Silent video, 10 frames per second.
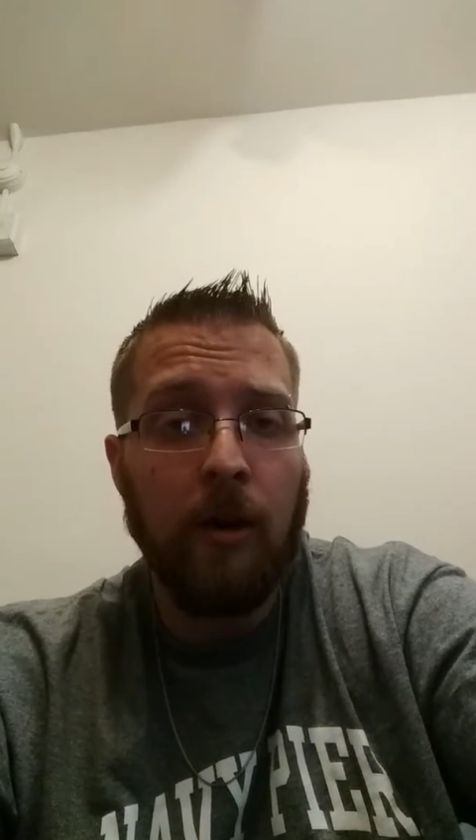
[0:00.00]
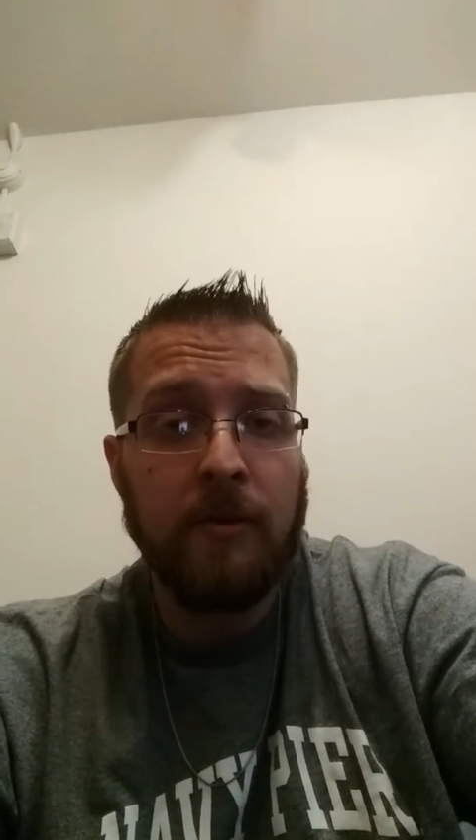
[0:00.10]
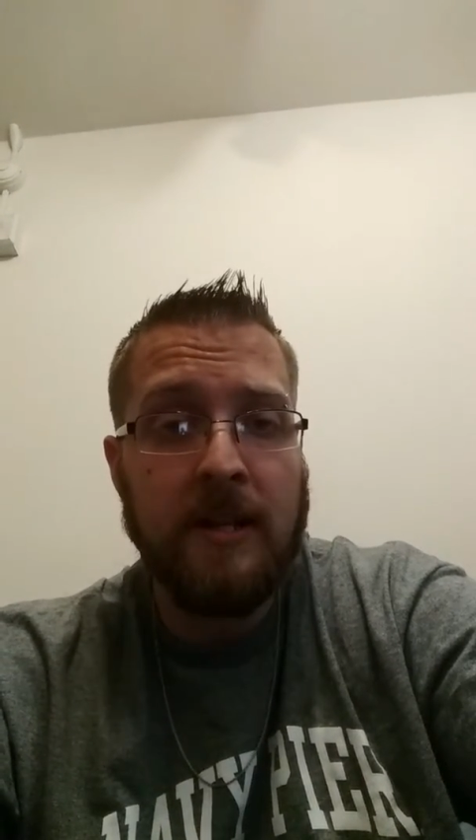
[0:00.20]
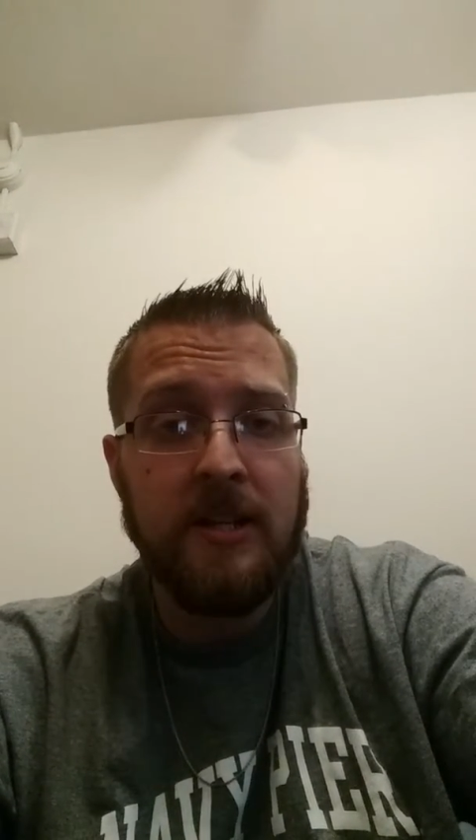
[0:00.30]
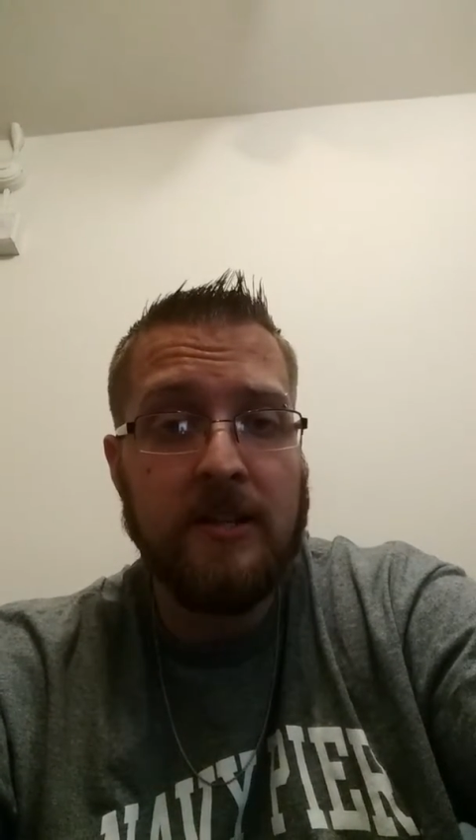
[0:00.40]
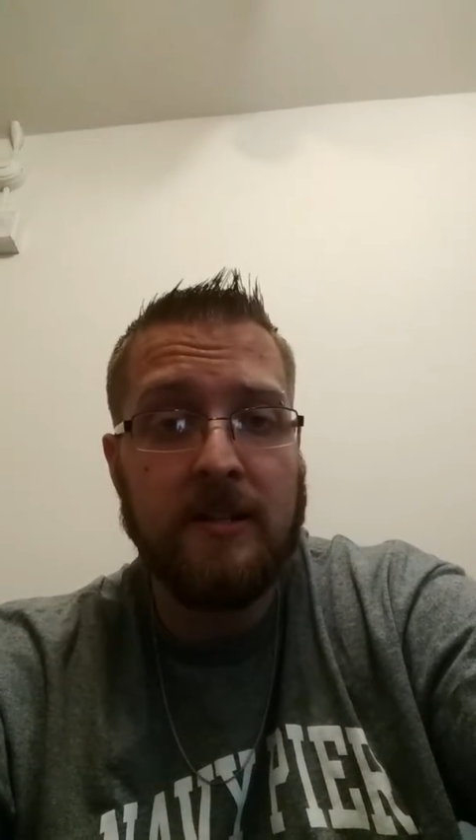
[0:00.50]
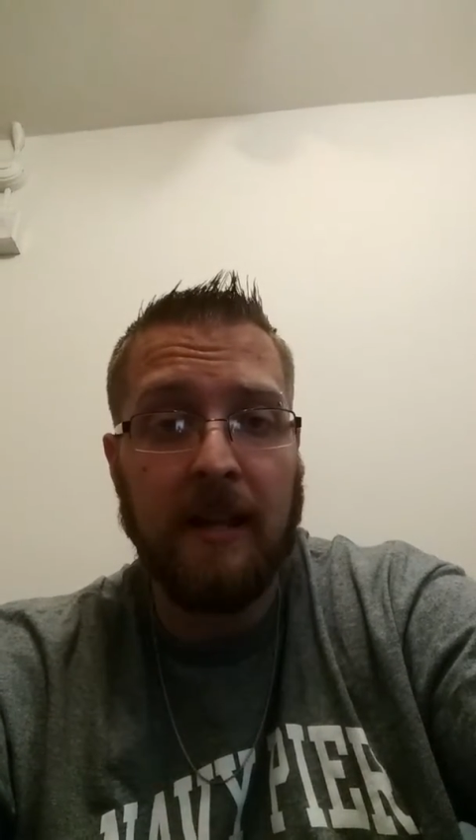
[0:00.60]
regions,